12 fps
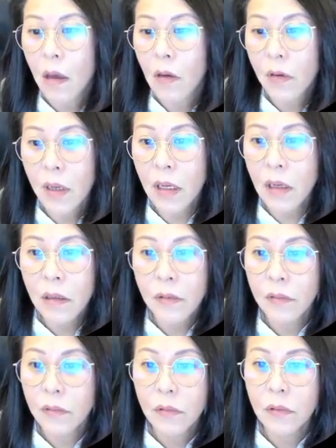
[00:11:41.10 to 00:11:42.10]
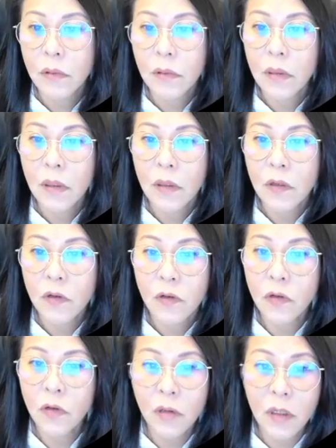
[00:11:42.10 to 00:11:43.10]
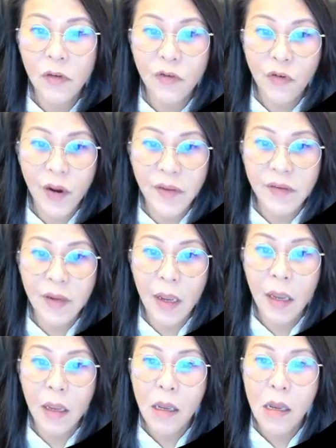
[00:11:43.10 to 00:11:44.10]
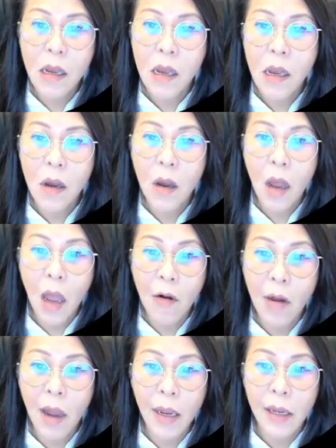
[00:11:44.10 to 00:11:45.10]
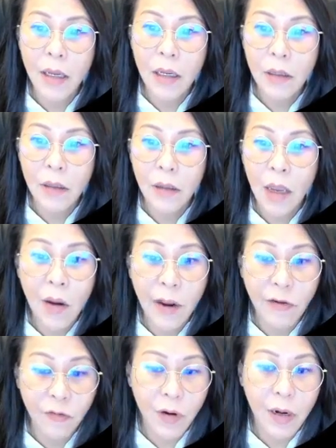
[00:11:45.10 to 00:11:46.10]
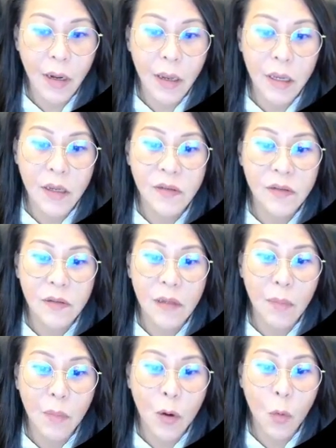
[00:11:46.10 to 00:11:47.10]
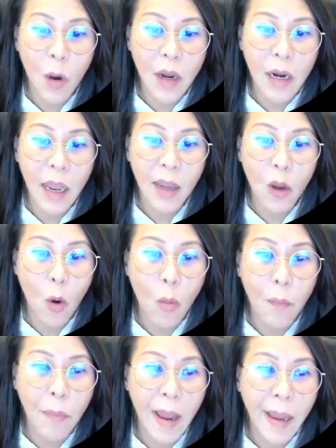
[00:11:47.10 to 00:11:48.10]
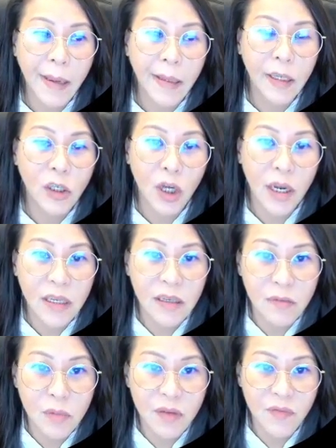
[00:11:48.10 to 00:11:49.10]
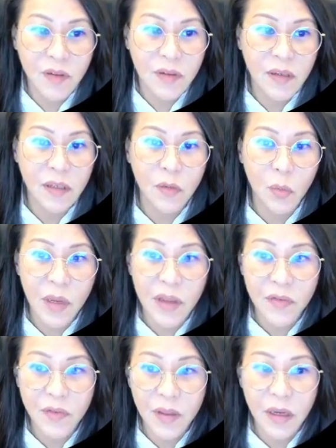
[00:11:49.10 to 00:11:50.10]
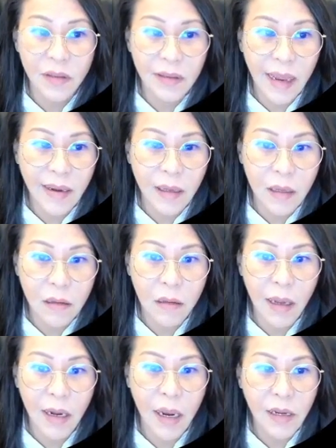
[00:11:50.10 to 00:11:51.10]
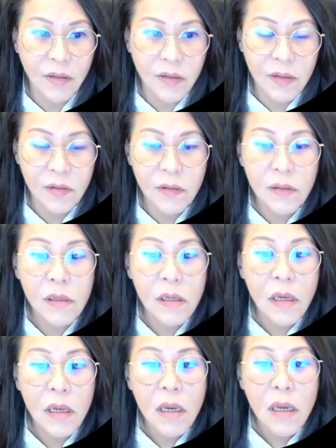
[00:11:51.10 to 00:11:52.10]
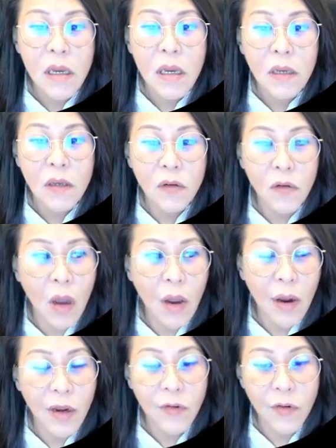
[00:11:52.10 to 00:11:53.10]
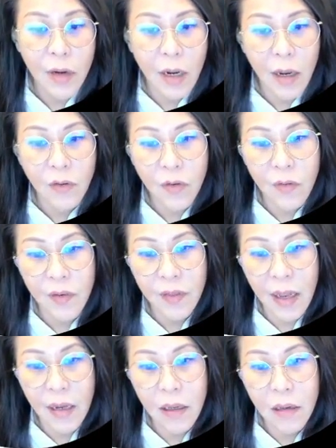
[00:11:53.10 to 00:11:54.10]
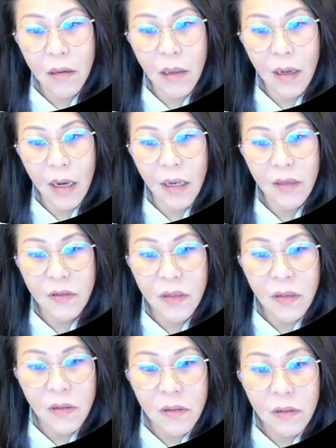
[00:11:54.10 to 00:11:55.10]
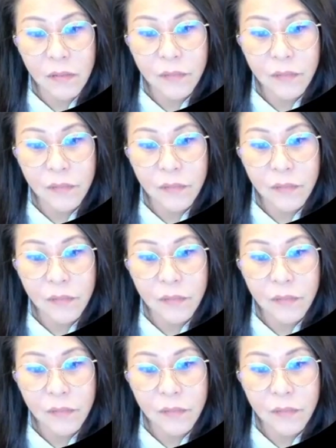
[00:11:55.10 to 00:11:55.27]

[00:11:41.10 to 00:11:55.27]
okay so the trades ah how I how I trade ah is number one I combine Chinese metaphysics with the technical analysis so how I trade I trade with technical analysis